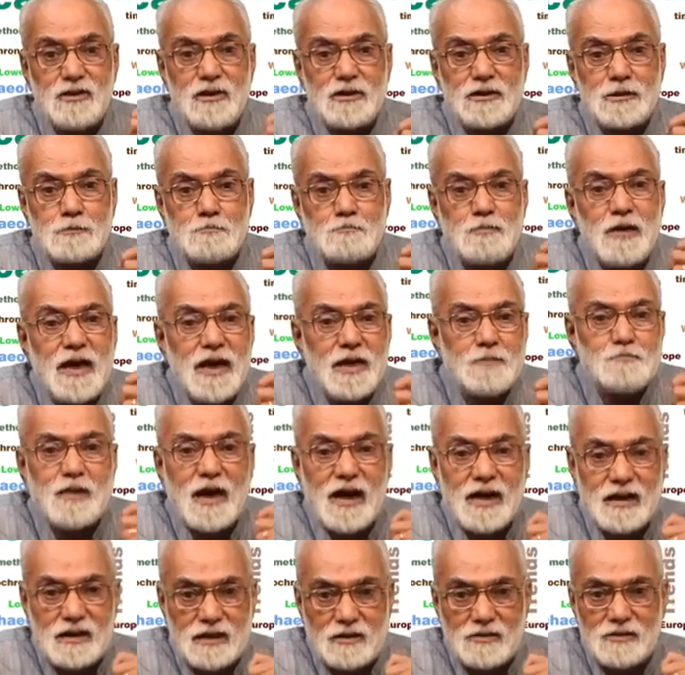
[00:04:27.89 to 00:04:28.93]
the spare
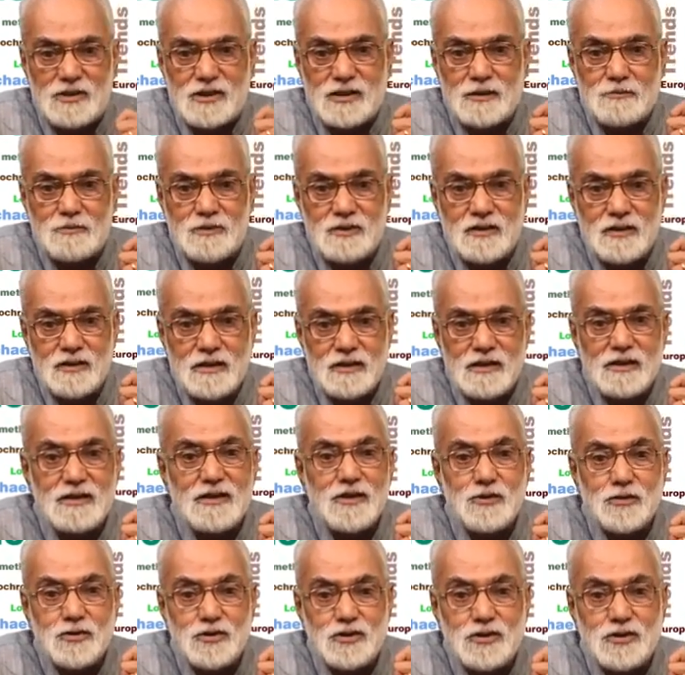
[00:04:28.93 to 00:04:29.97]
part concept
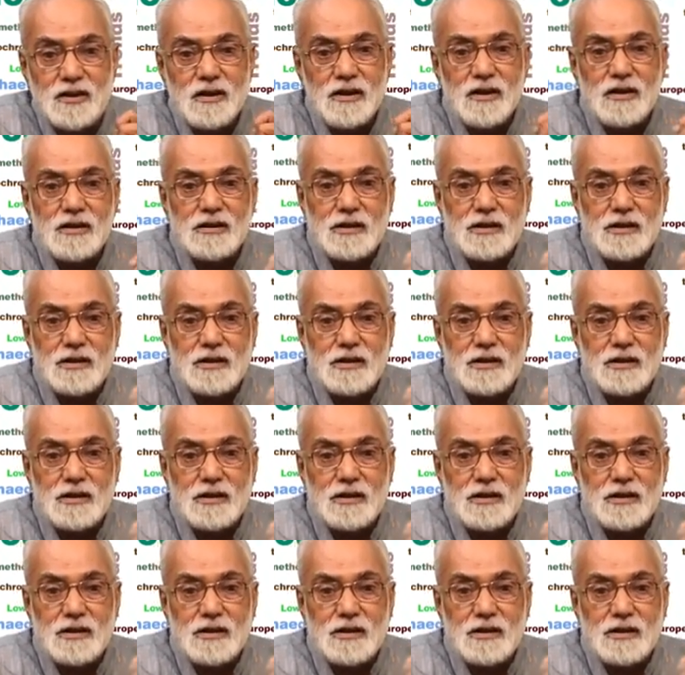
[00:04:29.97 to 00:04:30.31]
is used.